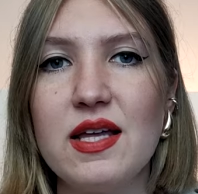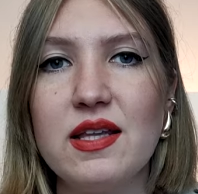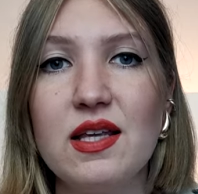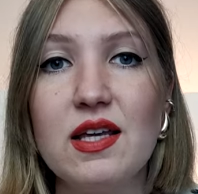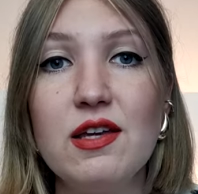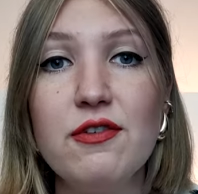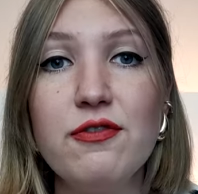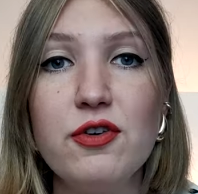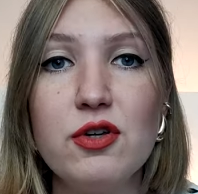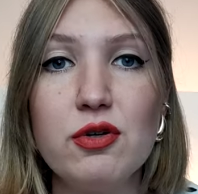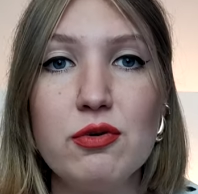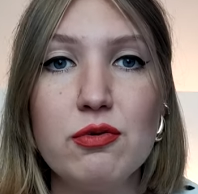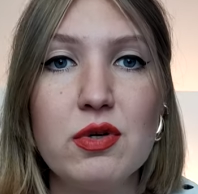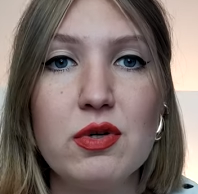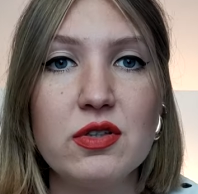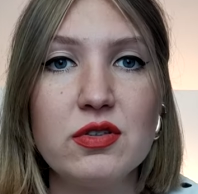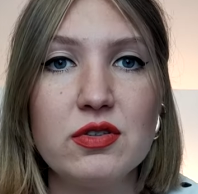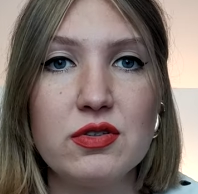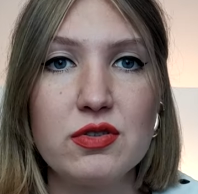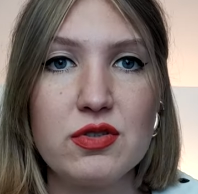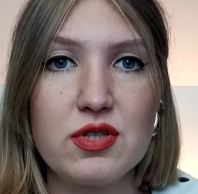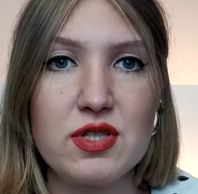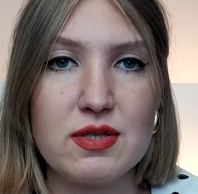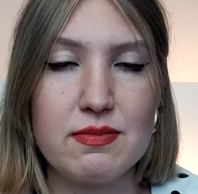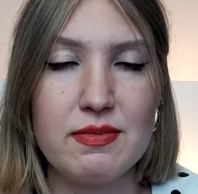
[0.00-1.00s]
And if you
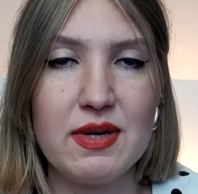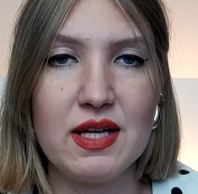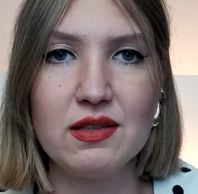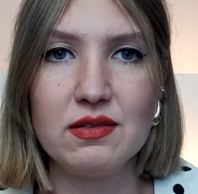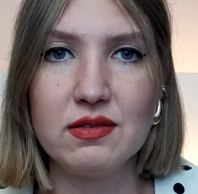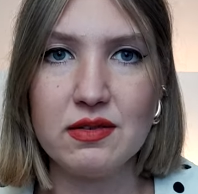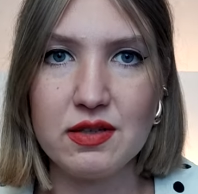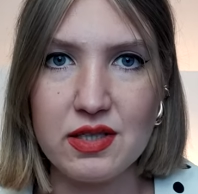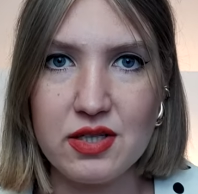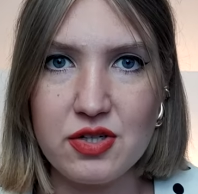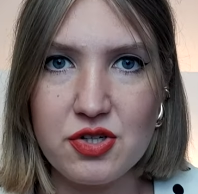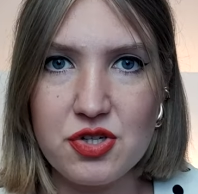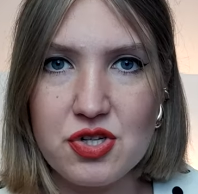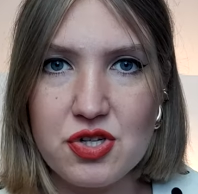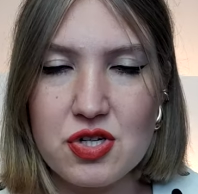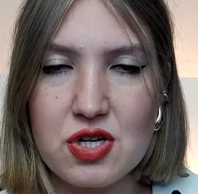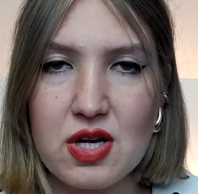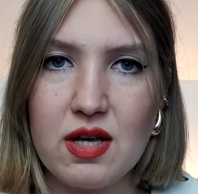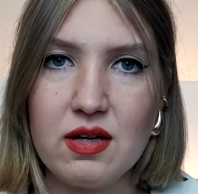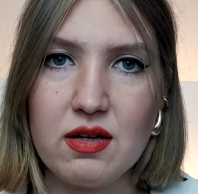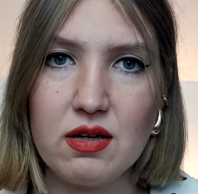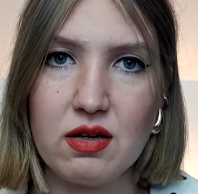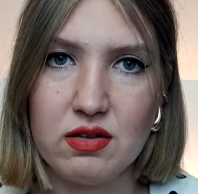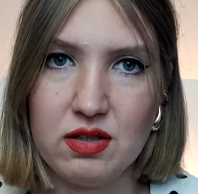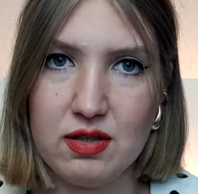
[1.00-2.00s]
want to smell
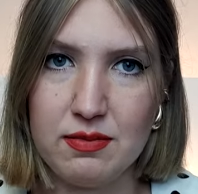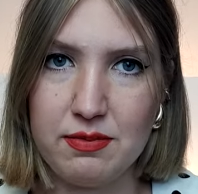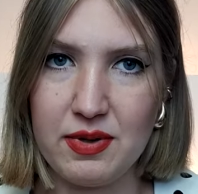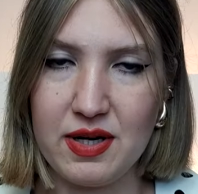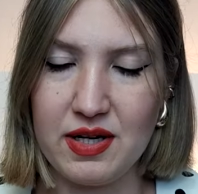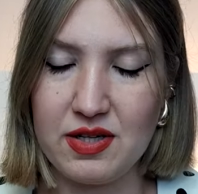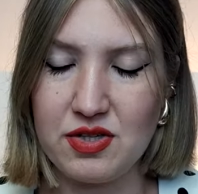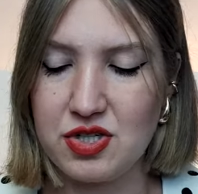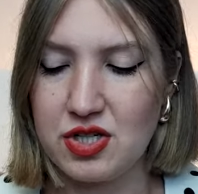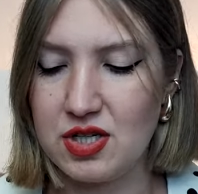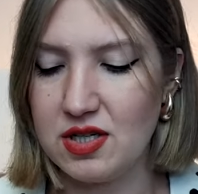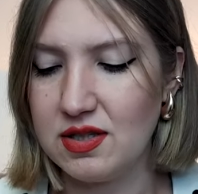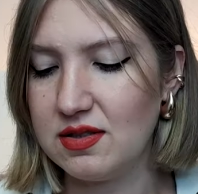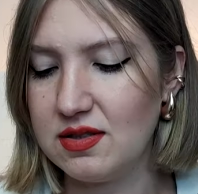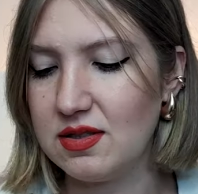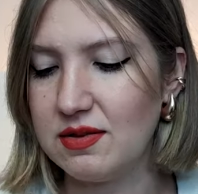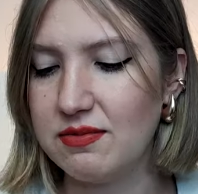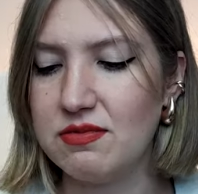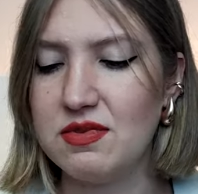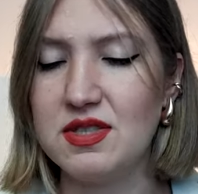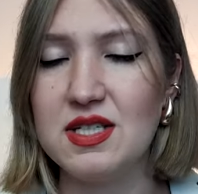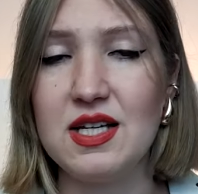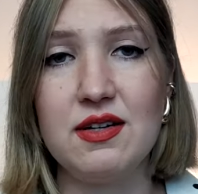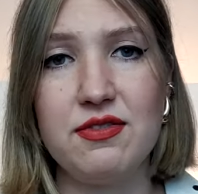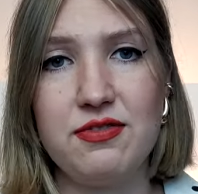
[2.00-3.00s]
niche and on the
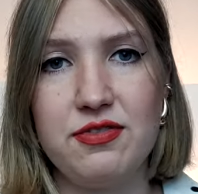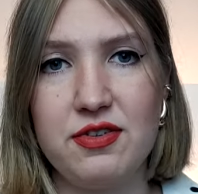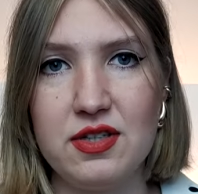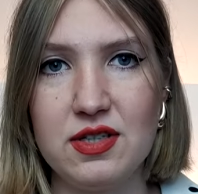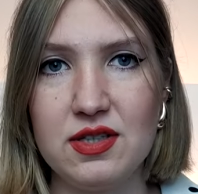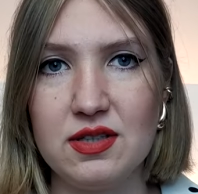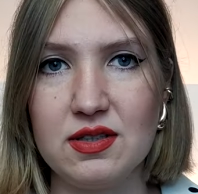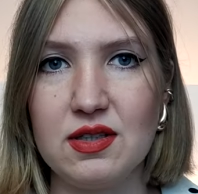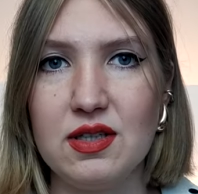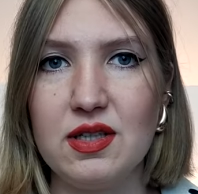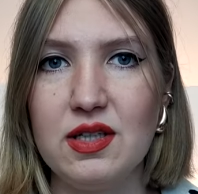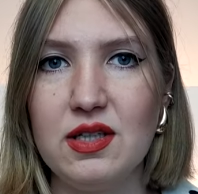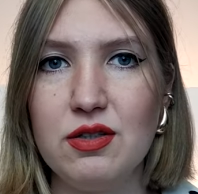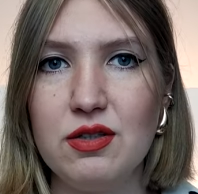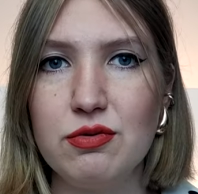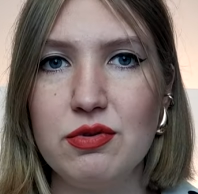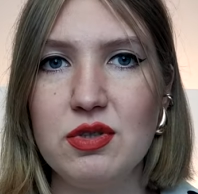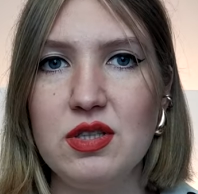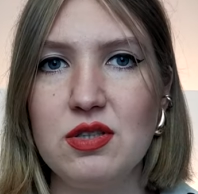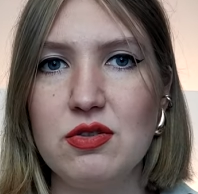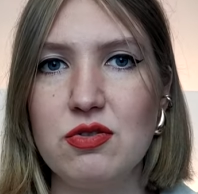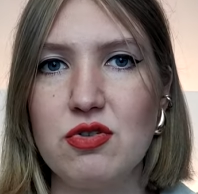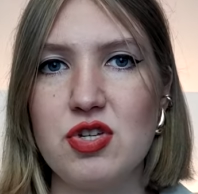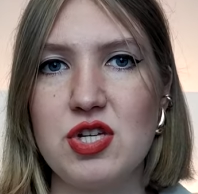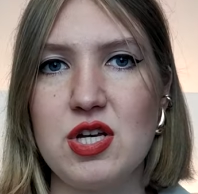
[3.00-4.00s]
budget, definitely you
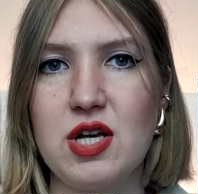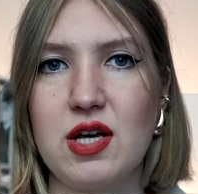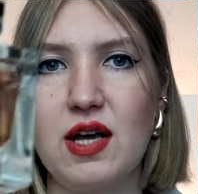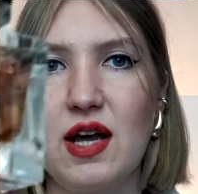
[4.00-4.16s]
need to